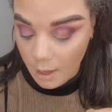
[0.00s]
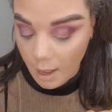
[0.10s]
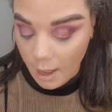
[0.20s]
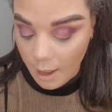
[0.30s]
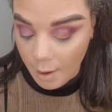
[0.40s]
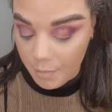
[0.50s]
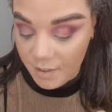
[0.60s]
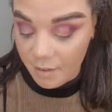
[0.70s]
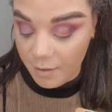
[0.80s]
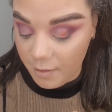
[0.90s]

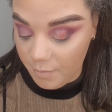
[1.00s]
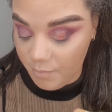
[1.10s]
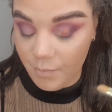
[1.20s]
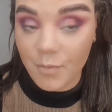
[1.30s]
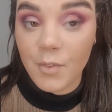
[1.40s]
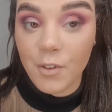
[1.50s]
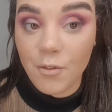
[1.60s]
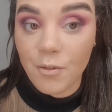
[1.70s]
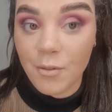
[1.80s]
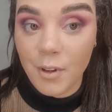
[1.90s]
This is
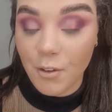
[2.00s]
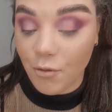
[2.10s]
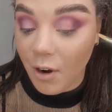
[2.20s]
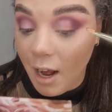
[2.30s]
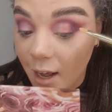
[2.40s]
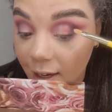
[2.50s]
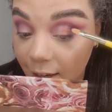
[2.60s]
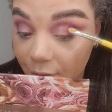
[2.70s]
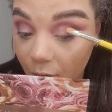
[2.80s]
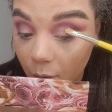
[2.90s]
dry,
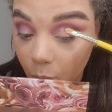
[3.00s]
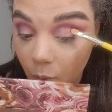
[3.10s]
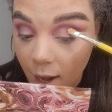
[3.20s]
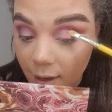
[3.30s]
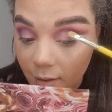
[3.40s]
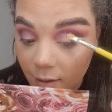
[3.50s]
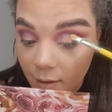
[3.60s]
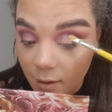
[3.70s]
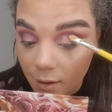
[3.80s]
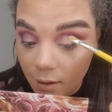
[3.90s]
I've not wet
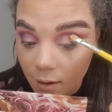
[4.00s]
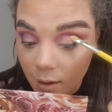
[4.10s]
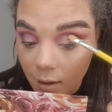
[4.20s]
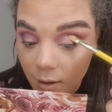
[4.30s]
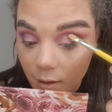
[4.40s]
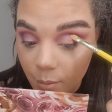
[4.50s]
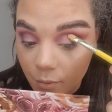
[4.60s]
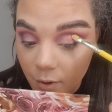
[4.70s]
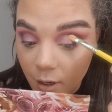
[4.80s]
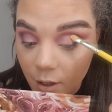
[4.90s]
the
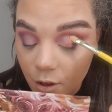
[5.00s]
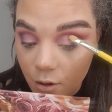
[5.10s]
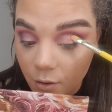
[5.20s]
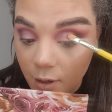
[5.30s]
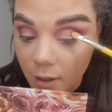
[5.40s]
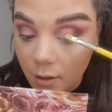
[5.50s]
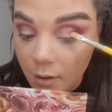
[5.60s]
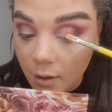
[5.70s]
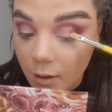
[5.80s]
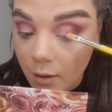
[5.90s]
brush or
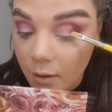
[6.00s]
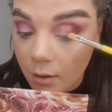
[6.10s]
anything.